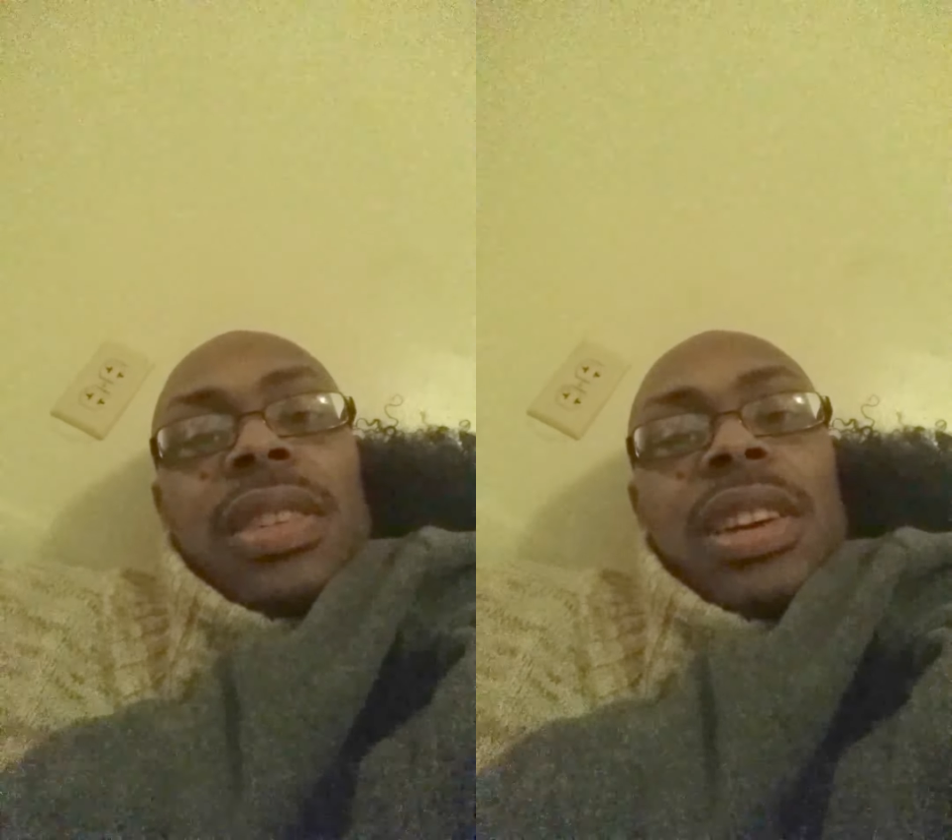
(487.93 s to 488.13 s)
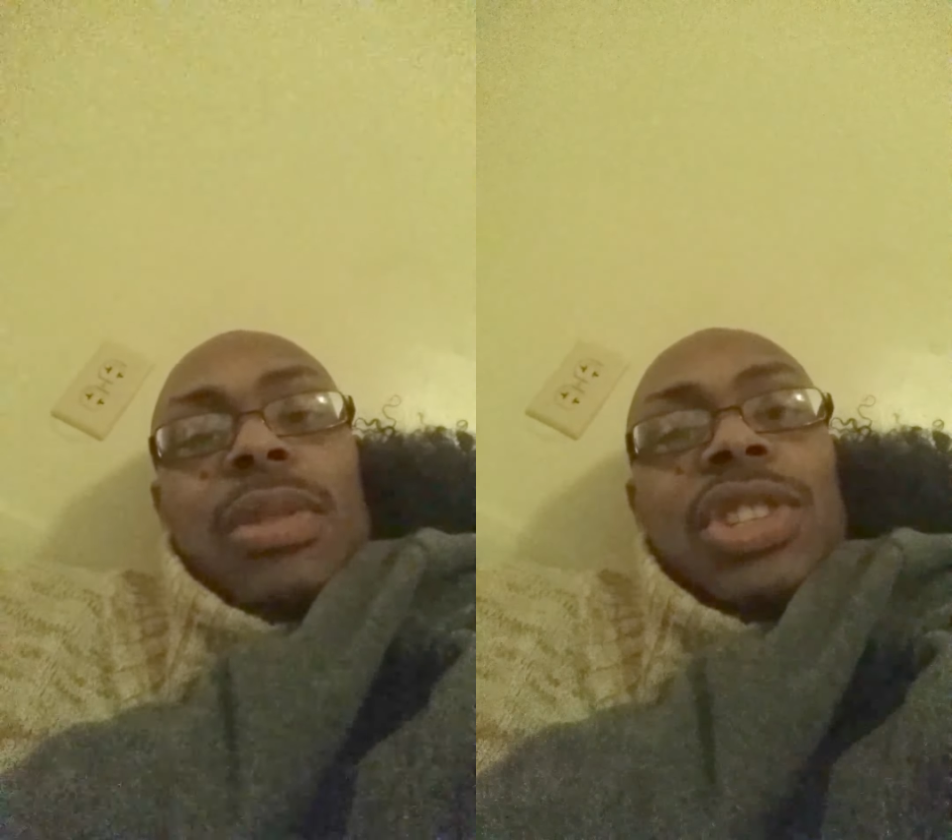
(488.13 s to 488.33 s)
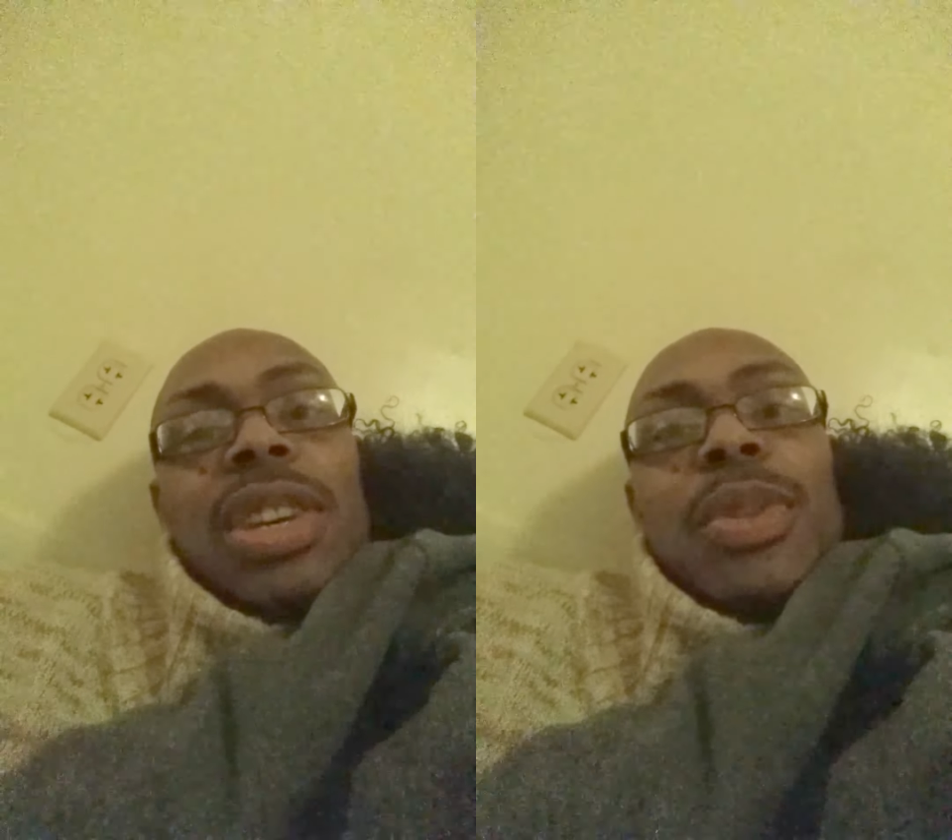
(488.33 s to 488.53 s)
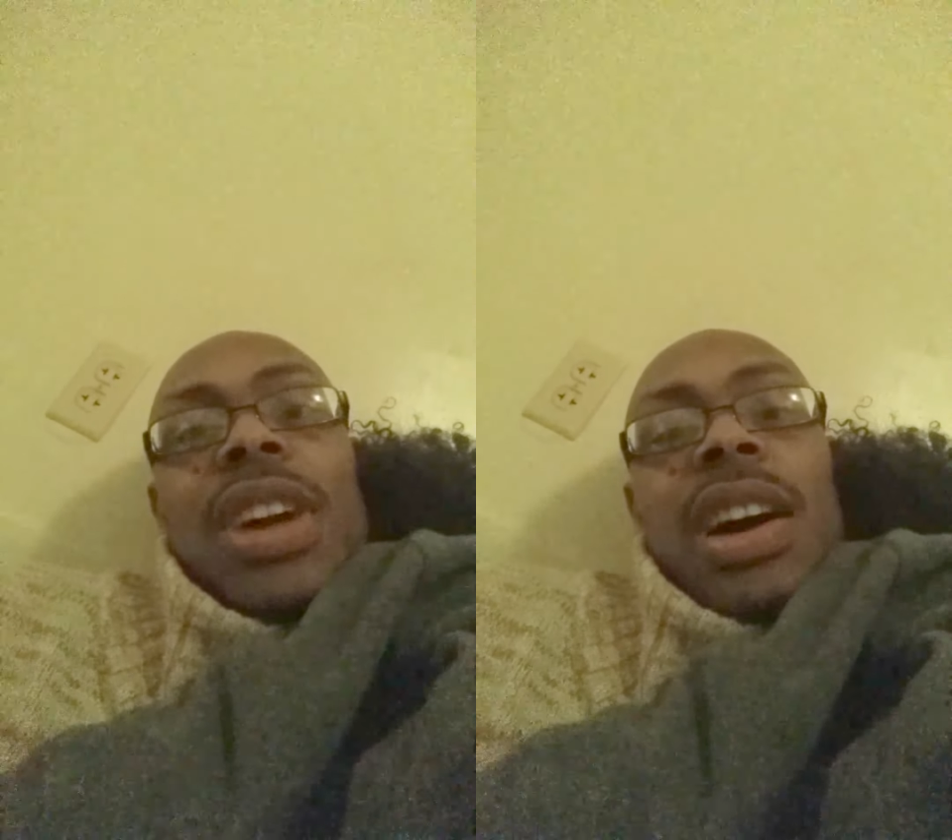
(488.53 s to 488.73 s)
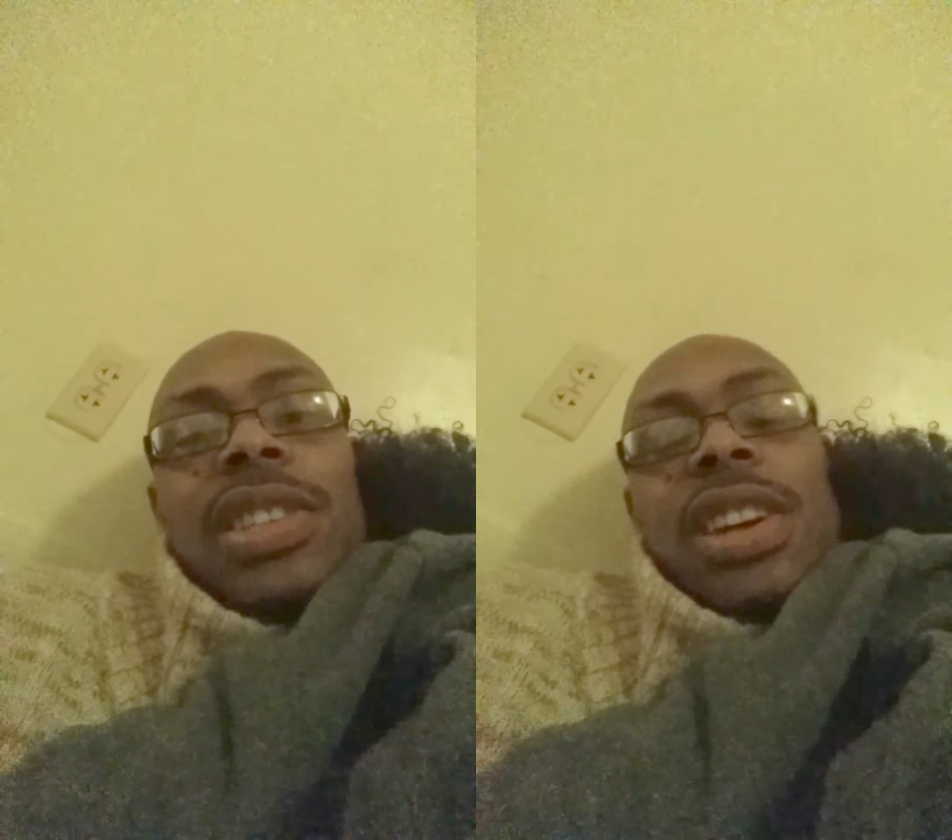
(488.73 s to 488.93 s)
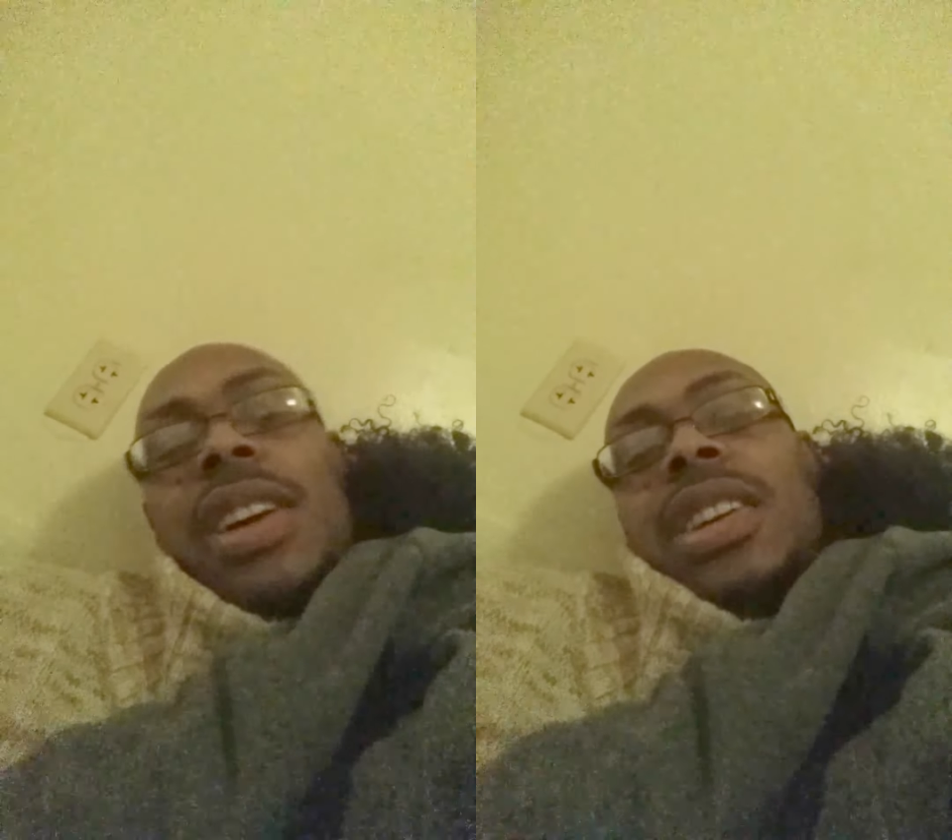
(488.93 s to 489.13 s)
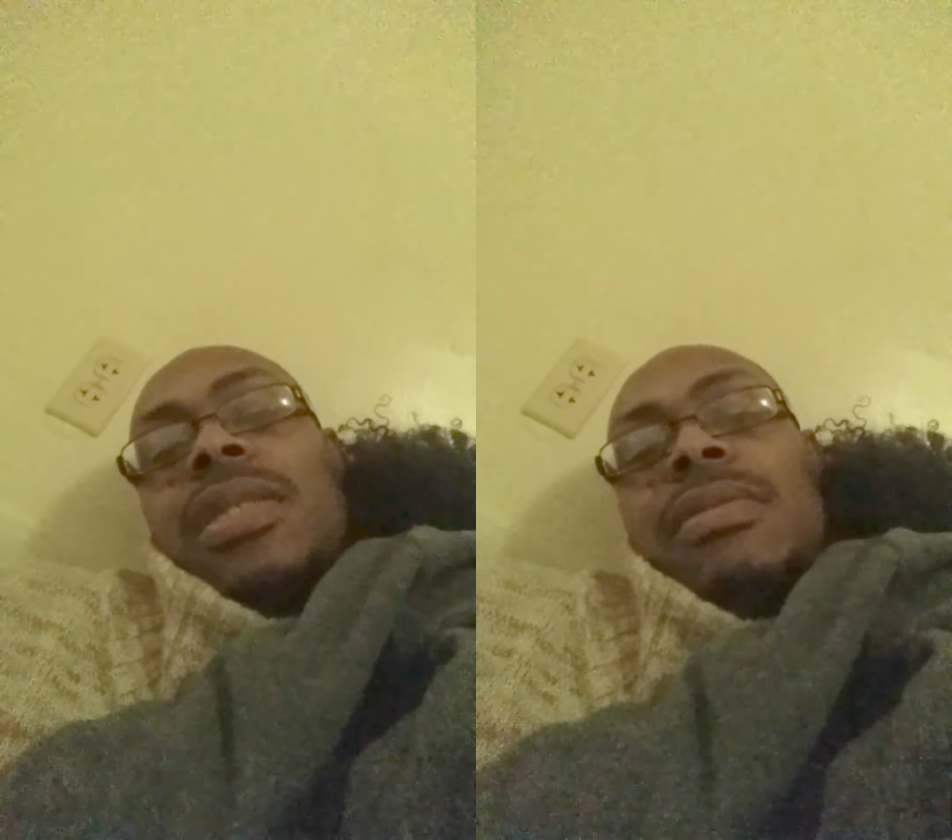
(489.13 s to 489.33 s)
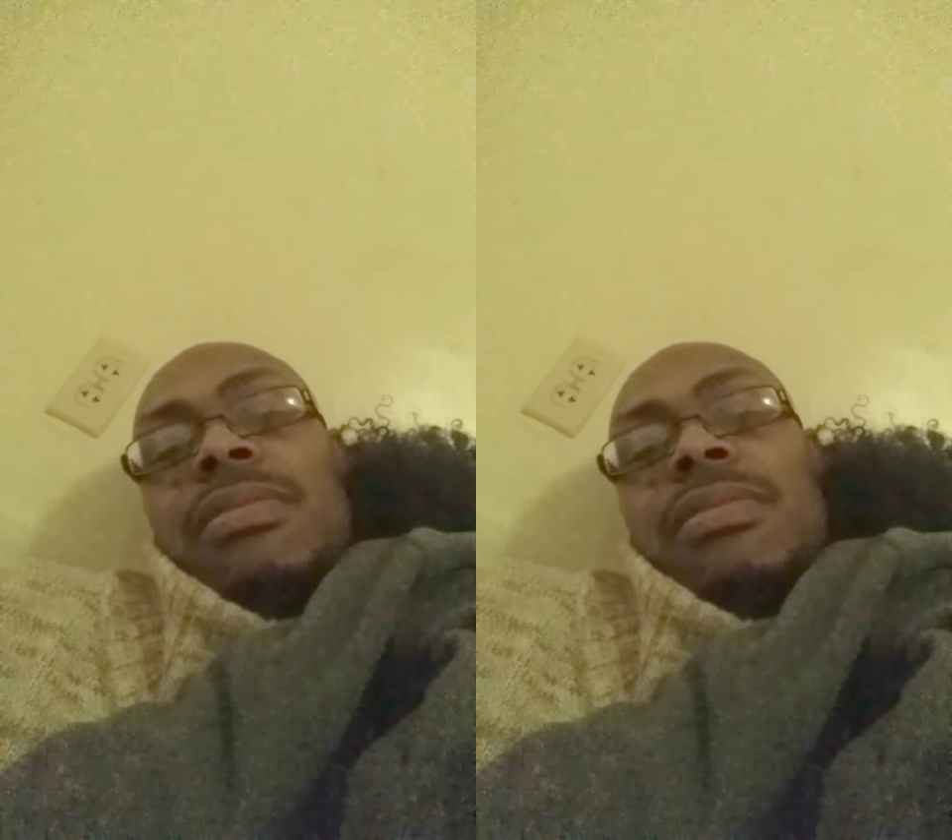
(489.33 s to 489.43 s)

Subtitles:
Hiroshima, Nagasaki,